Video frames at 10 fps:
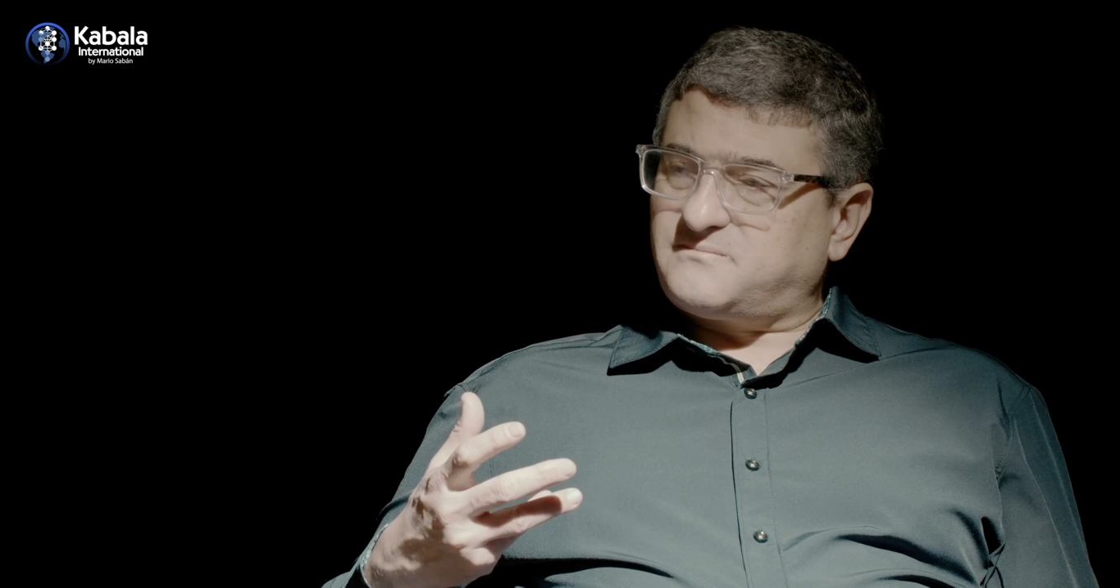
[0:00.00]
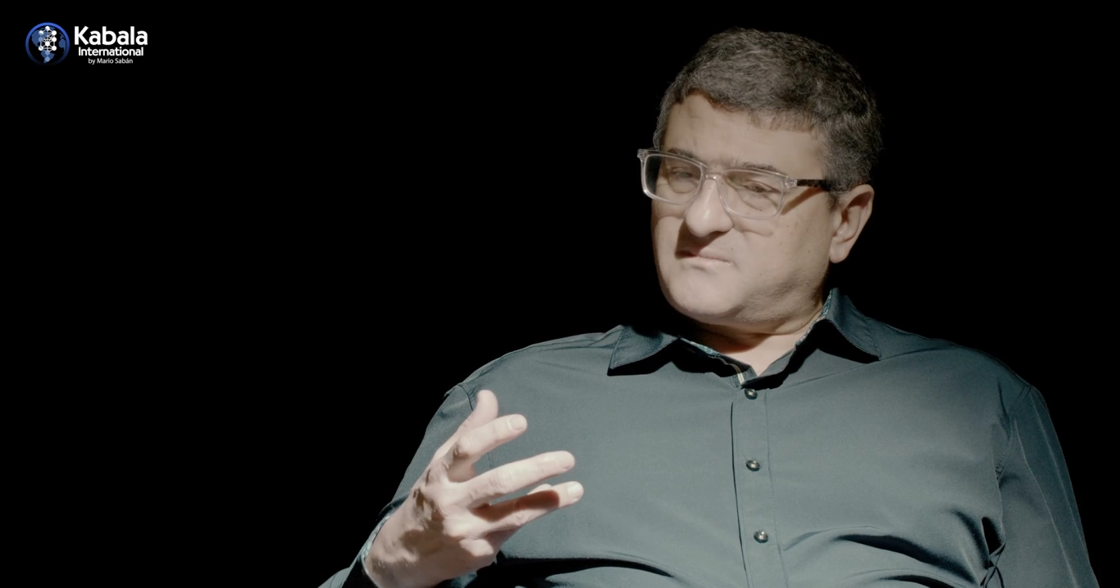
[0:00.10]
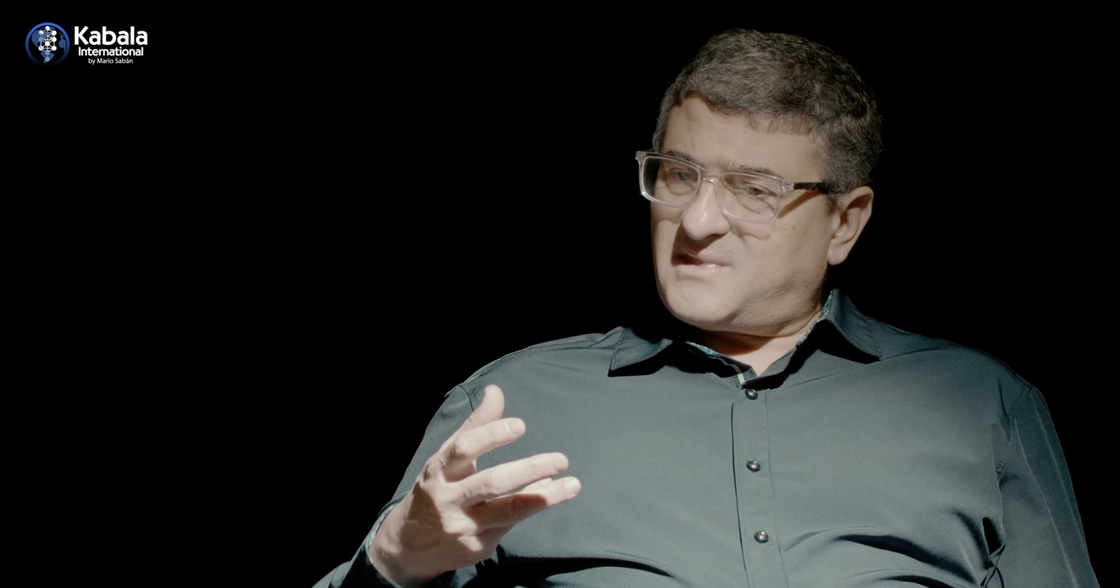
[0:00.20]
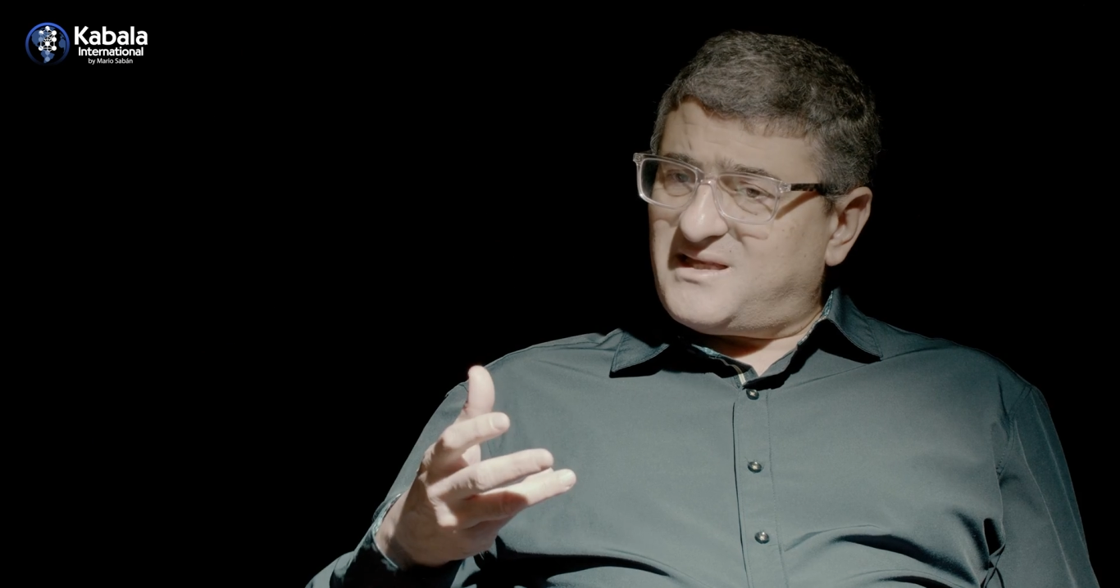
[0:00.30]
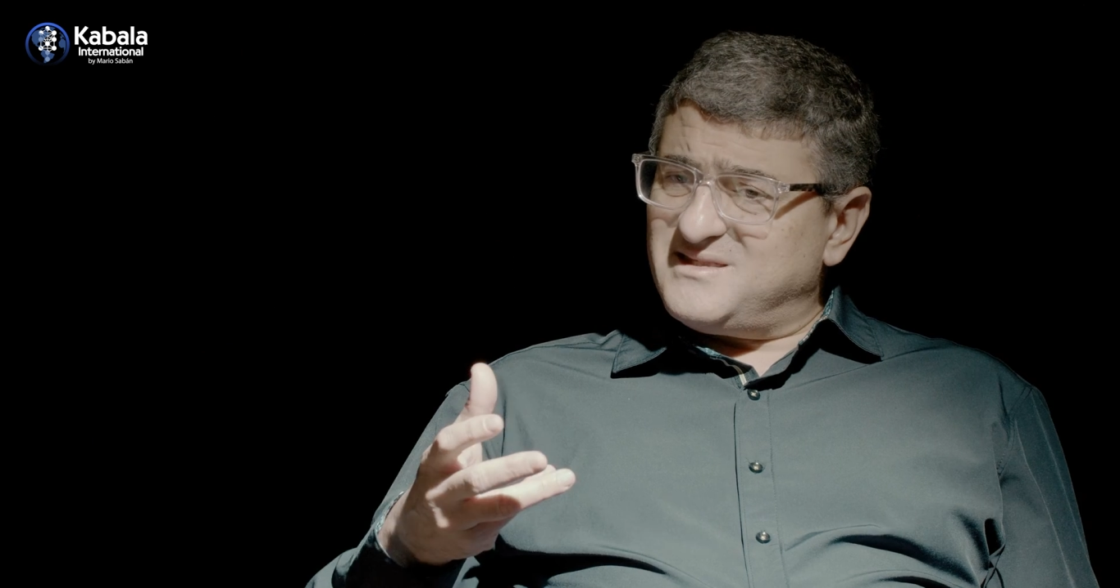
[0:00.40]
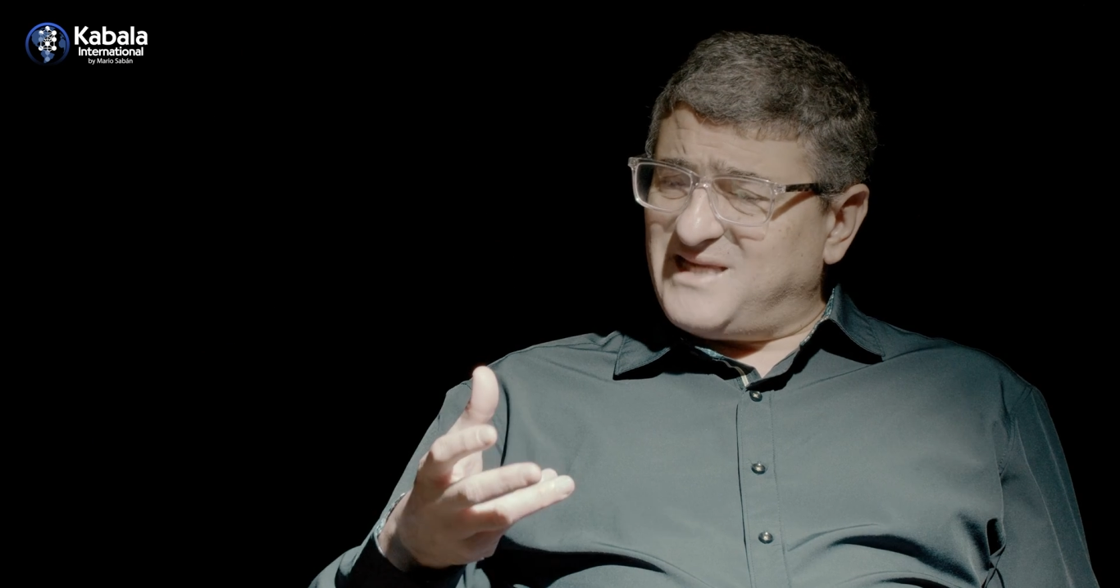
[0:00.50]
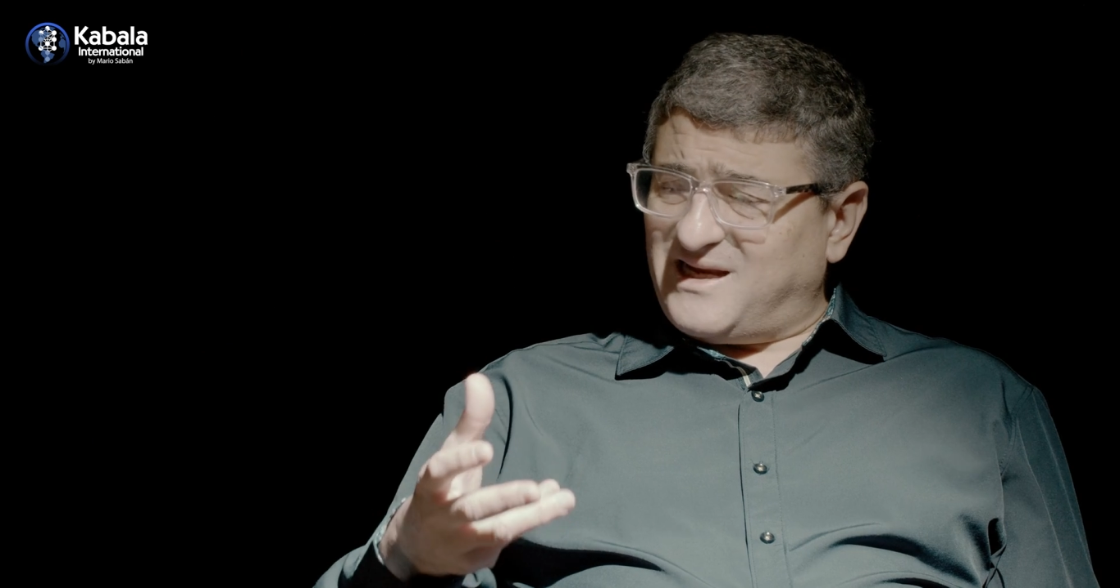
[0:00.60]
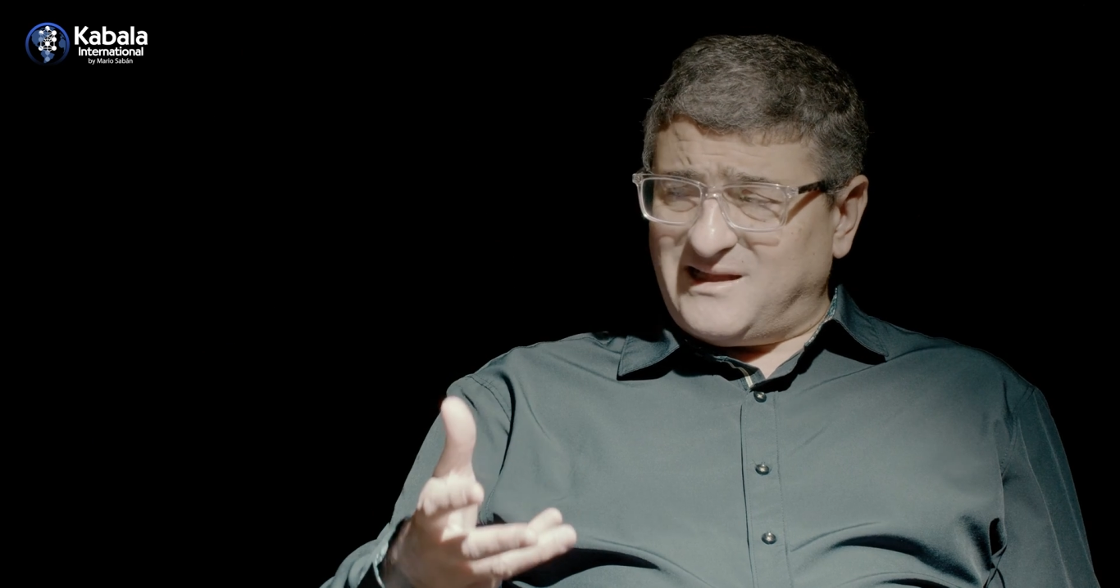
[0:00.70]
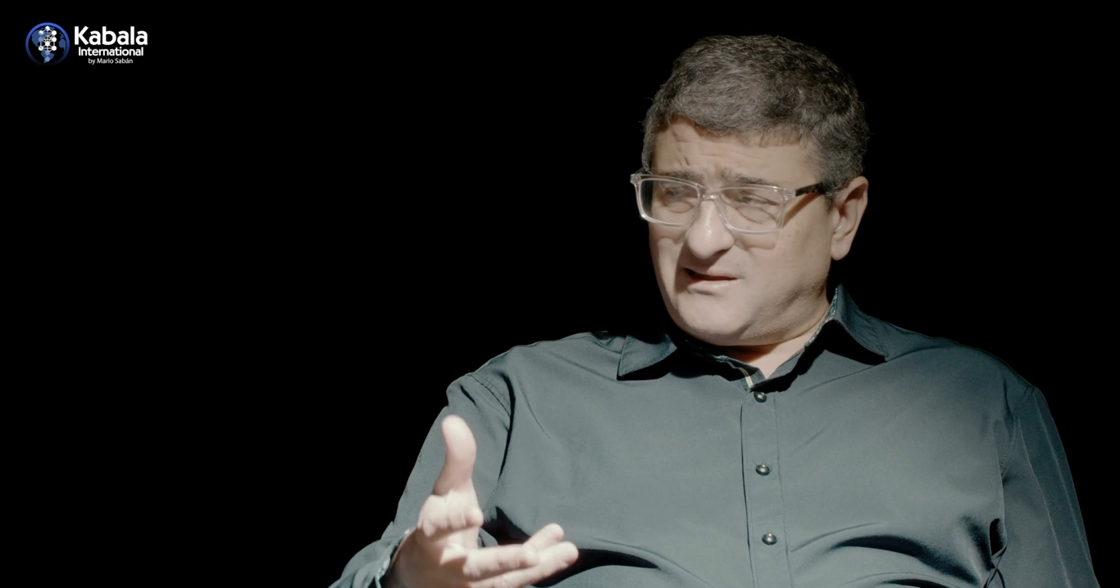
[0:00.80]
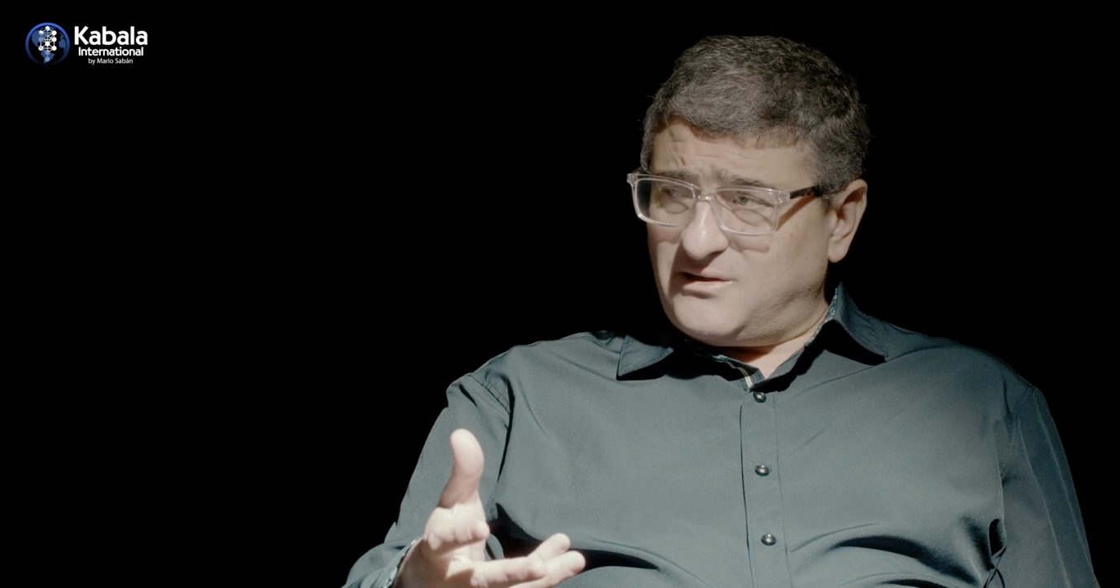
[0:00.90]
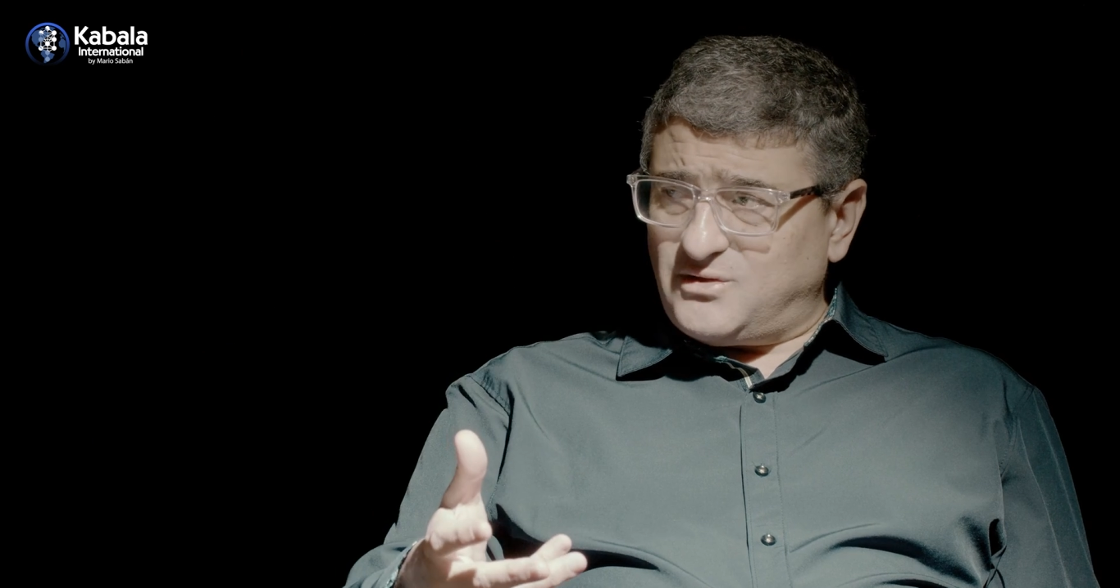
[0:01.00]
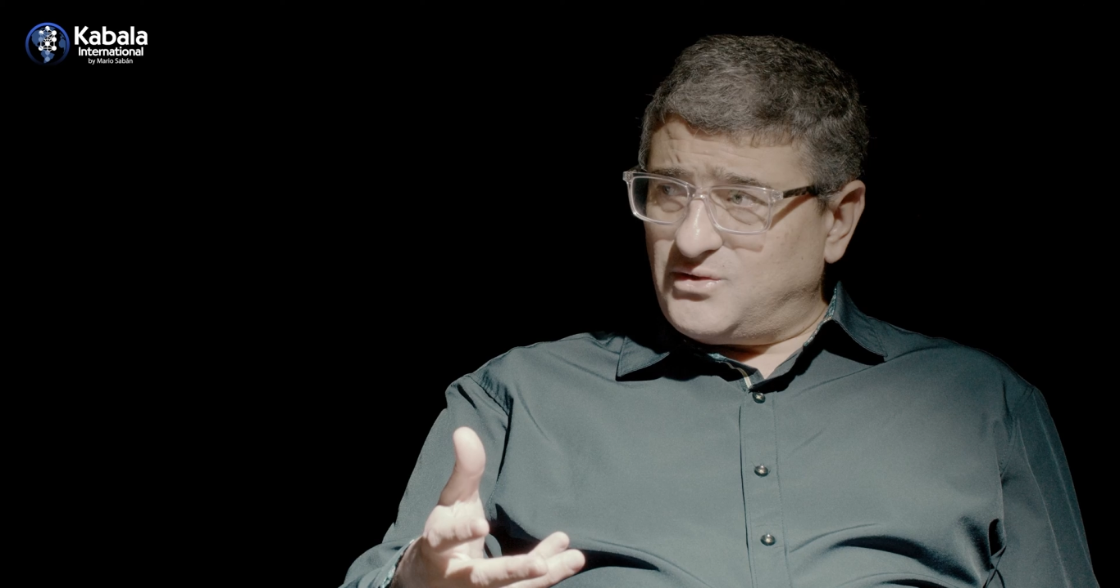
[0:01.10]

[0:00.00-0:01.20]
redemption